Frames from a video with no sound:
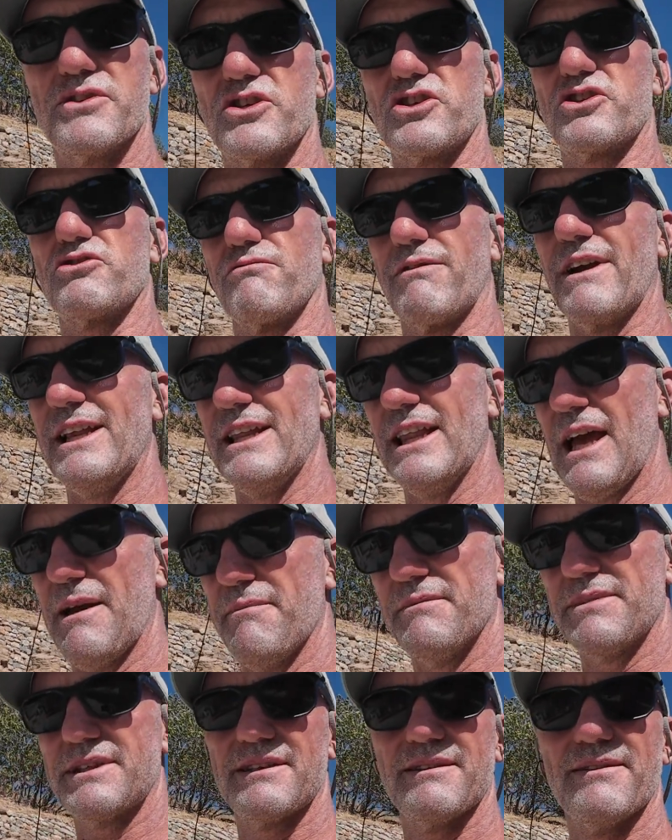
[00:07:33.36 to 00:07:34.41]
street
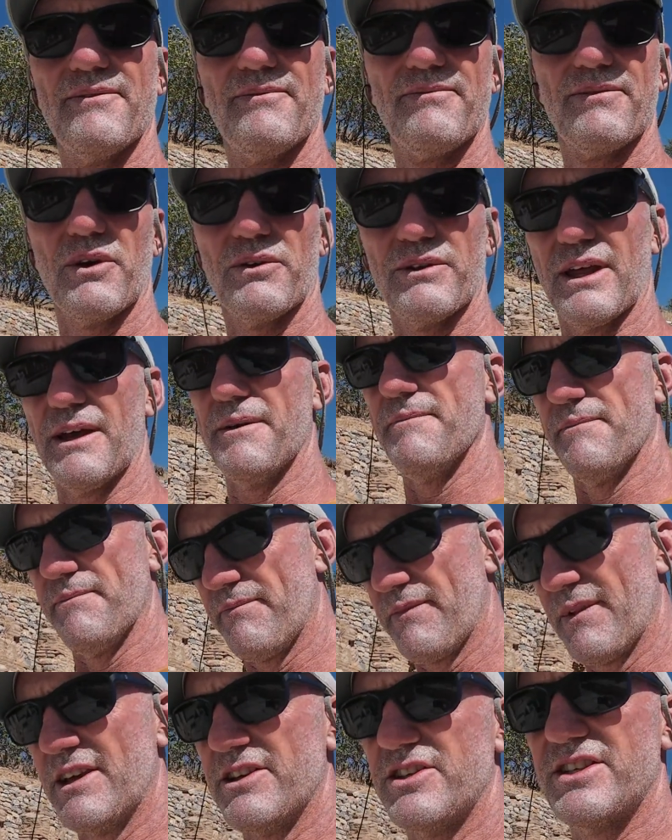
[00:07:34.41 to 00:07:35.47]
lamps, or the
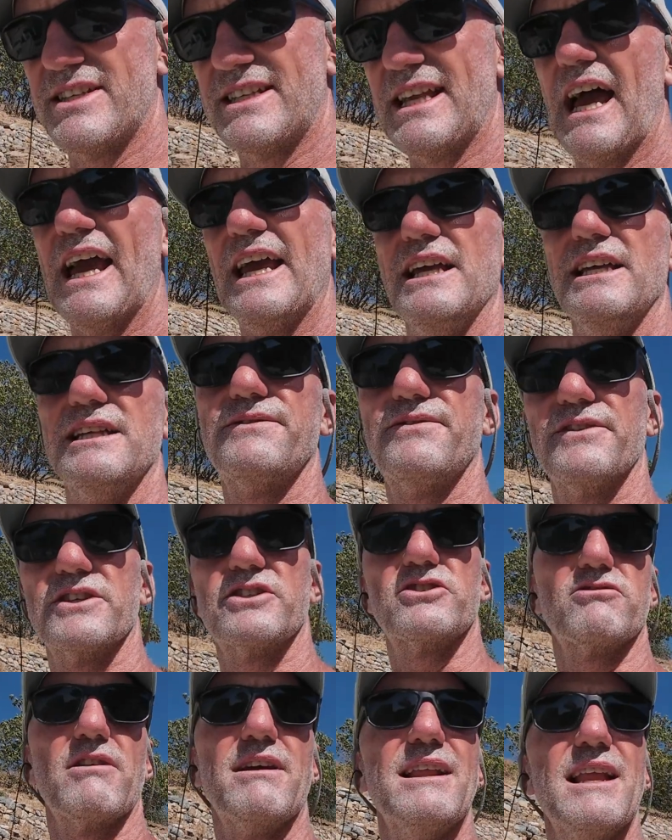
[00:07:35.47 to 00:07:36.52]
stays for
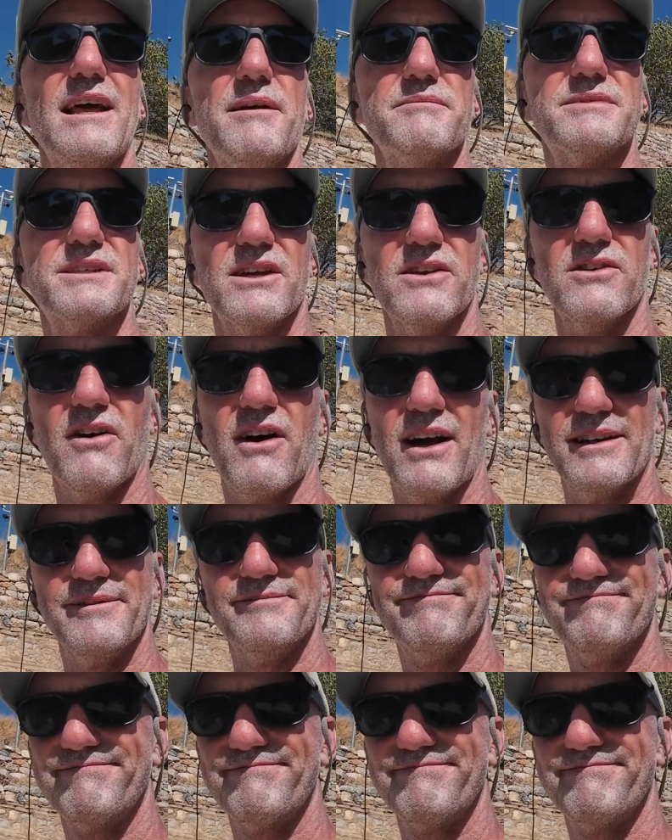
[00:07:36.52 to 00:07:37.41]
street lamps at night.